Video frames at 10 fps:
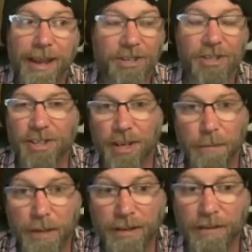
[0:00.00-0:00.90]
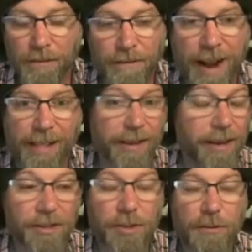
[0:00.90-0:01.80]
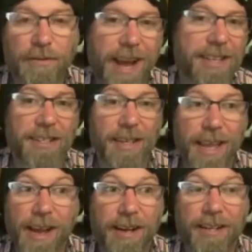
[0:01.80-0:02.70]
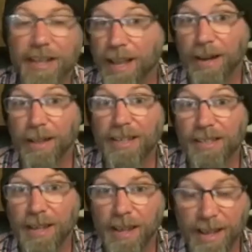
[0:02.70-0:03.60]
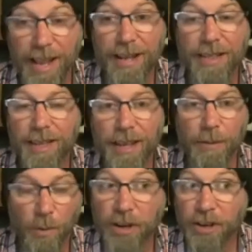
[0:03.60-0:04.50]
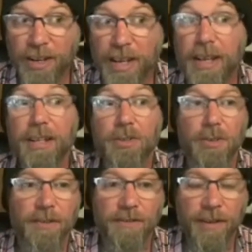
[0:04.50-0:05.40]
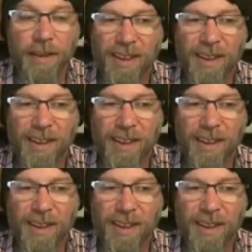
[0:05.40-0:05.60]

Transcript: it's just going to be violent and too fast and chaotic to analyze anything, and where you're getting sort of